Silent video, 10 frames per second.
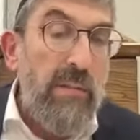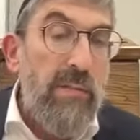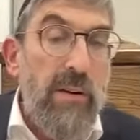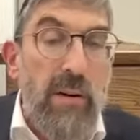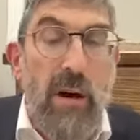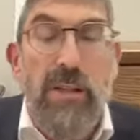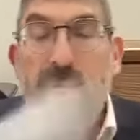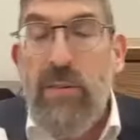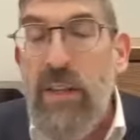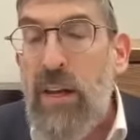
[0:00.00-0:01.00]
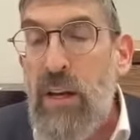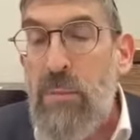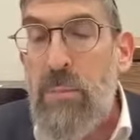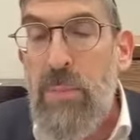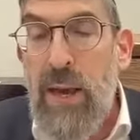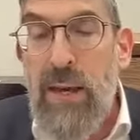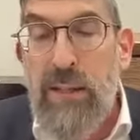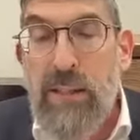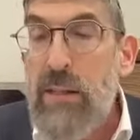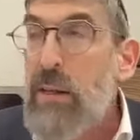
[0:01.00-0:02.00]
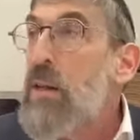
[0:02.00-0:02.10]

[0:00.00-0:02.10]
V'chaze V'liket on the base,